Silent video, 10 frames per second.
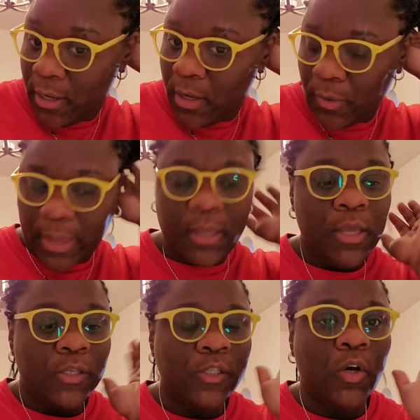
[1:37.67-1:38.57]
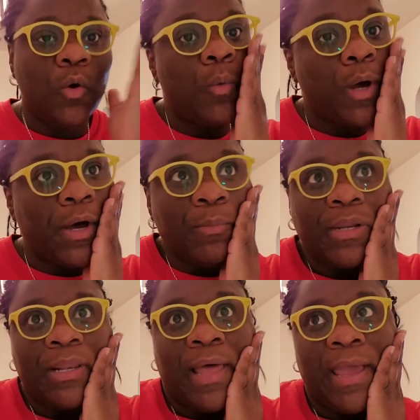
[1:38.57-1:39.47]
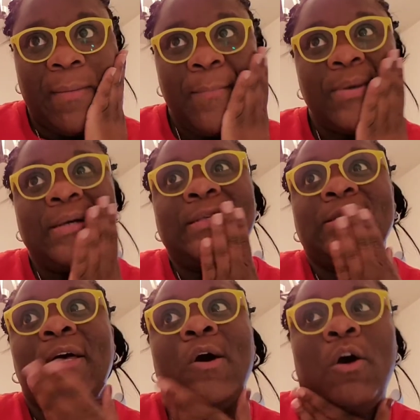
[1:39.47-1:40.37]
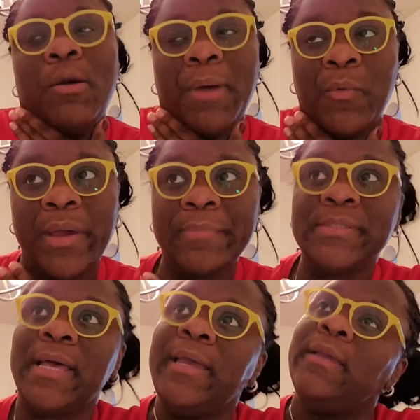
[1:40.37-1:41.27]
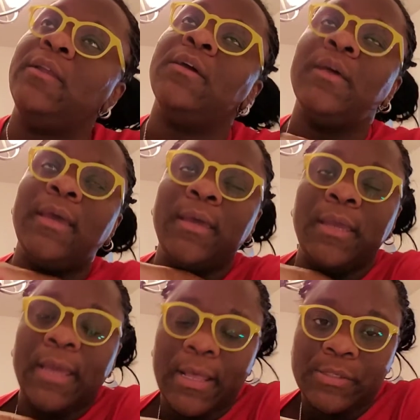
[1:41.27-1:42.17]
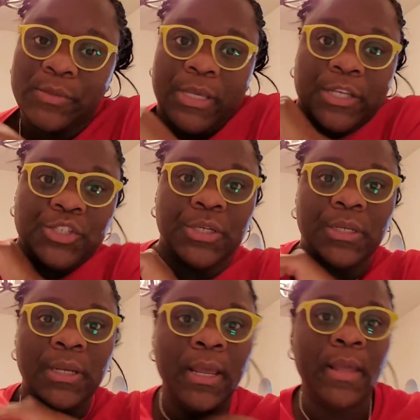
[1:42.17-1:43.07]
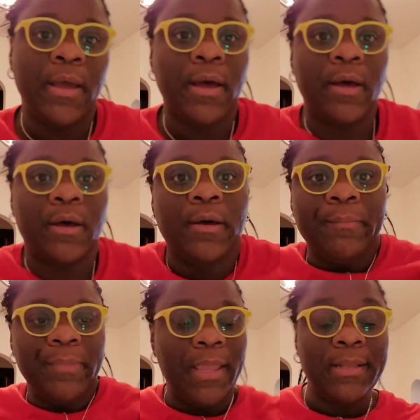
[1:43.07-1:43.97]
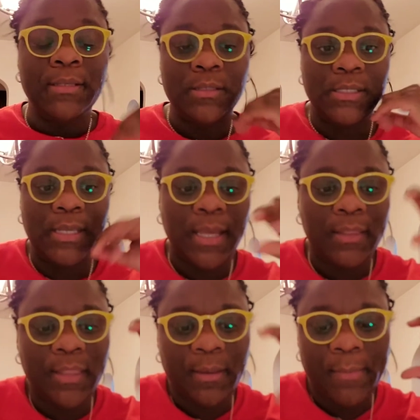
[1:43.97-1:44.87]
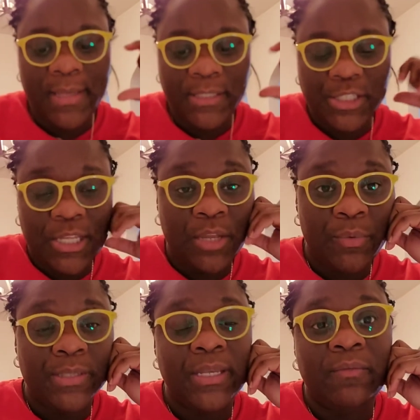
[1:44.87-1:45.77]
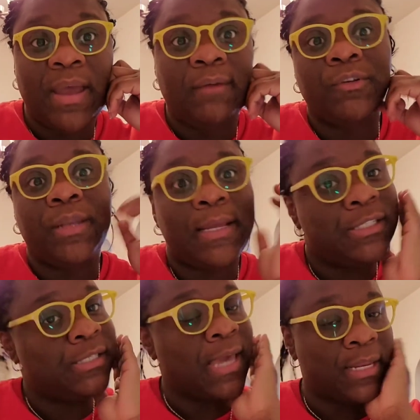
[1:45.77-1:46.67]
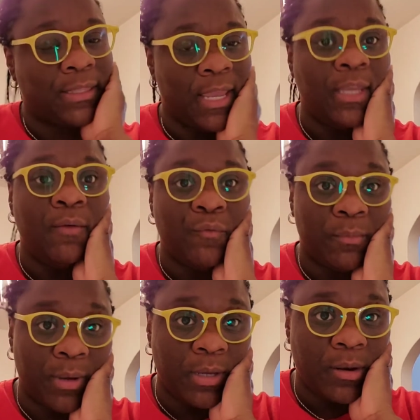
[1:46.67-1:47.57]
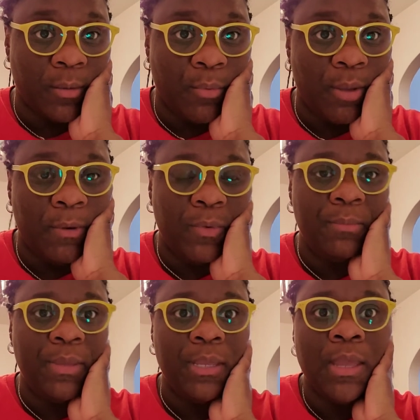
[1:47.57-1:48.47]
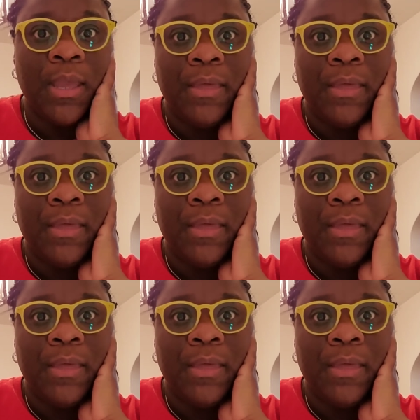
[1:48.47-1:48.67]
Okay, so when a client books on my website a consultation, in the message that they receive after, like just kind of thanking them for booking an appointment with me,